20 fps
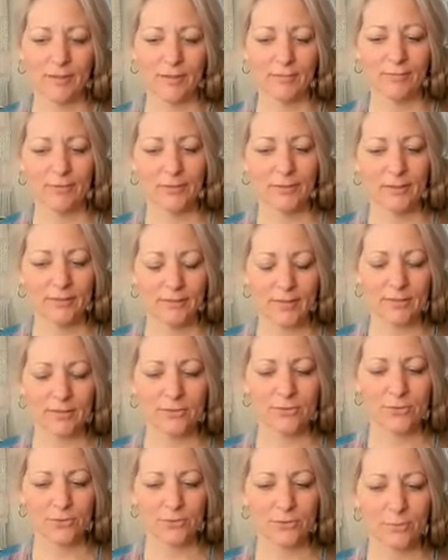I feel like
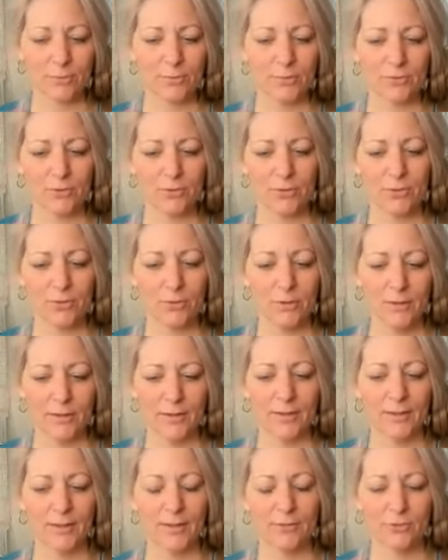that for some of you.
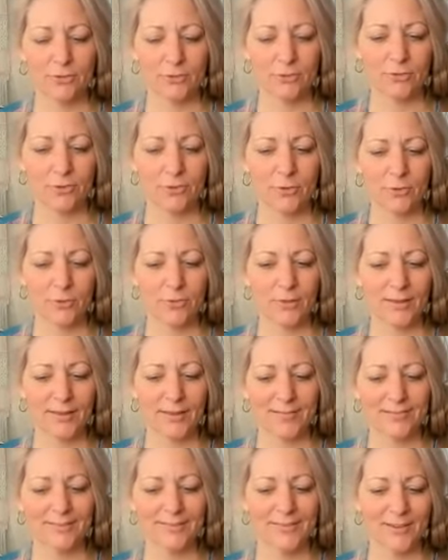And just know
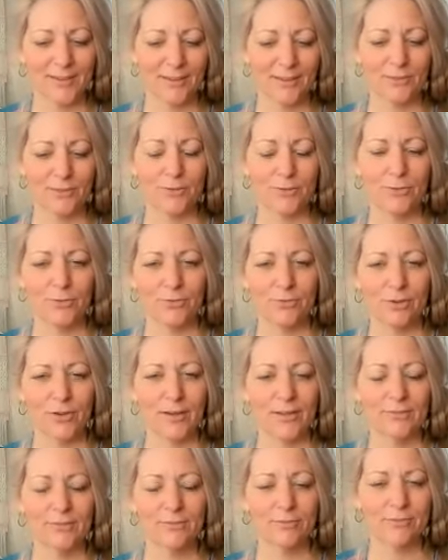that you
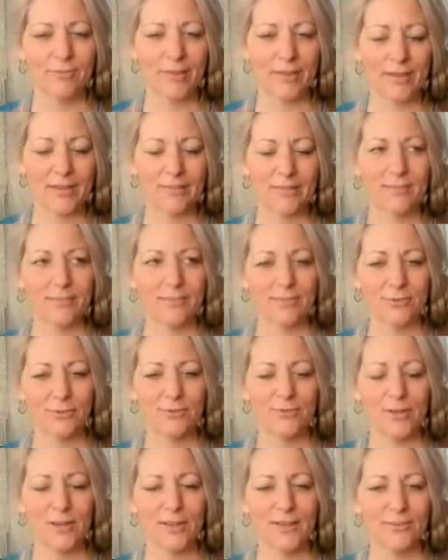find faith,
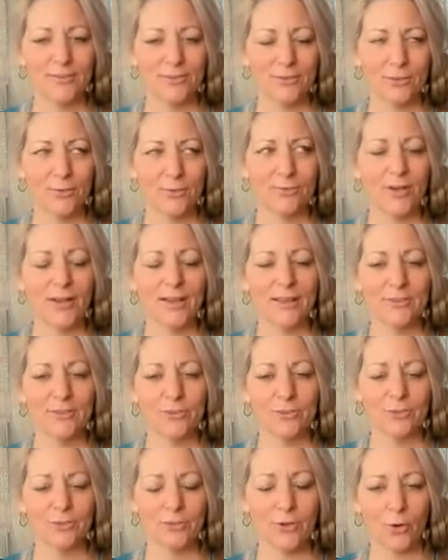you find
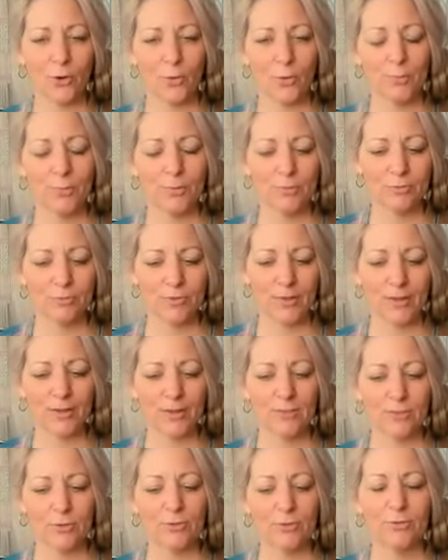the hope and
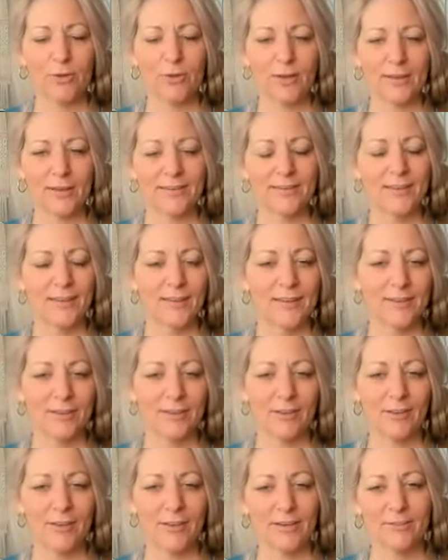faith, you find
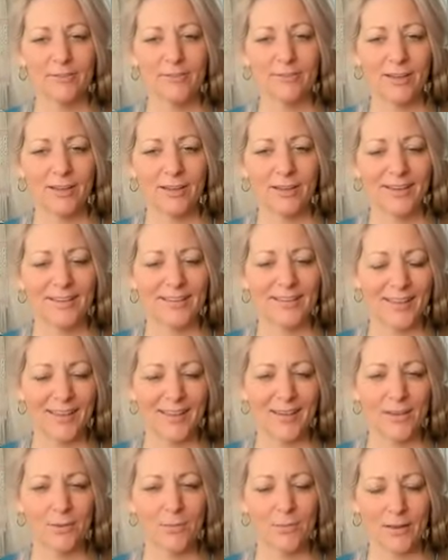the light of God
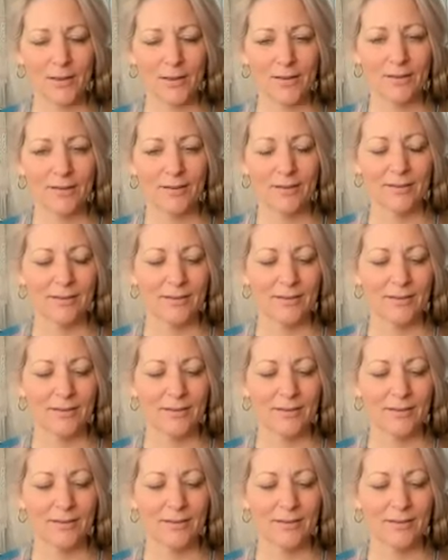anywhere.